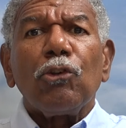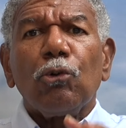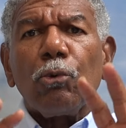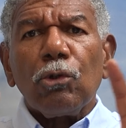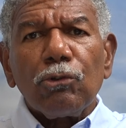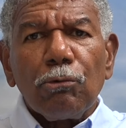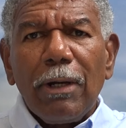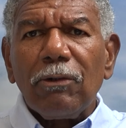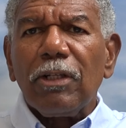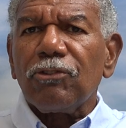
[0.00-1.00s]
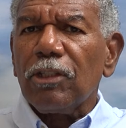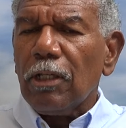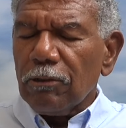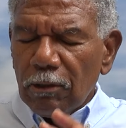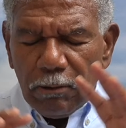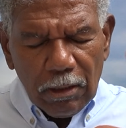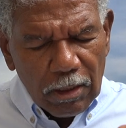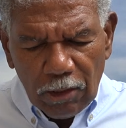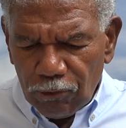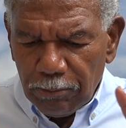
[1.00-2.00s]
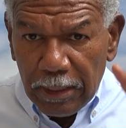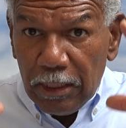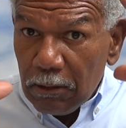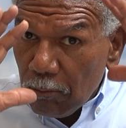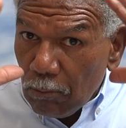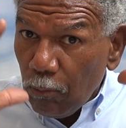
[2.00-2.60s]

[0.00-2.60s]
the world around us, and there's many